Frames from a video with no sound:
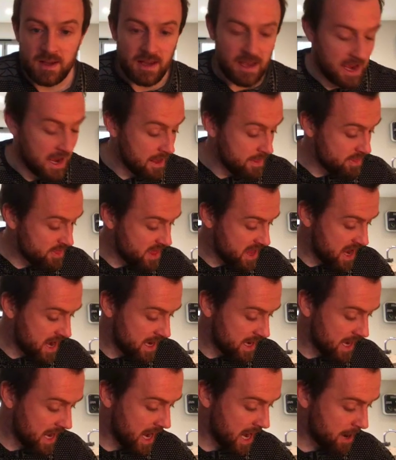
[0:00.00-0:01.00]
And
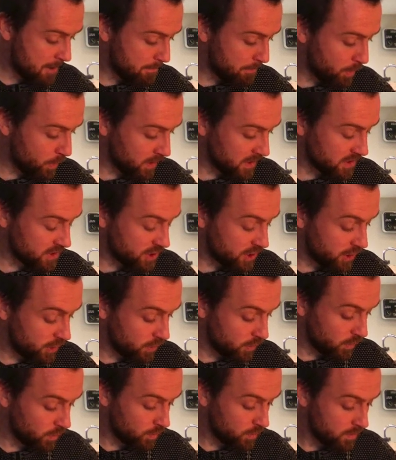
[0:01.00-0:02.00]
then at point
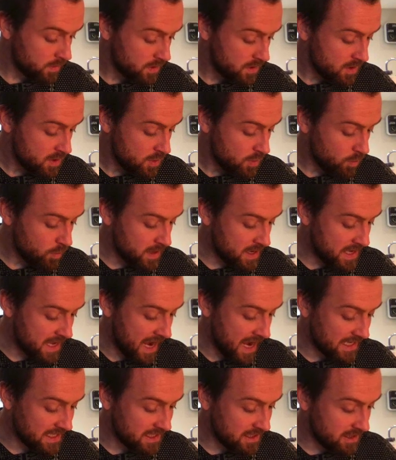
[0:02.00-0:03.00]
2, we
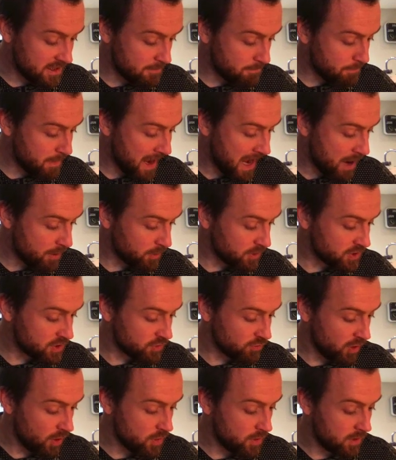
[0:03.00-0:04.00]
get the power
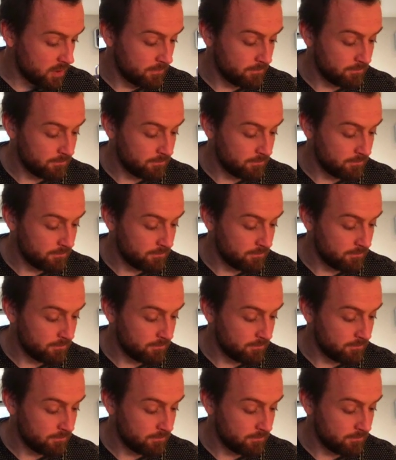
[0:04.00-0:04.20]
stroke.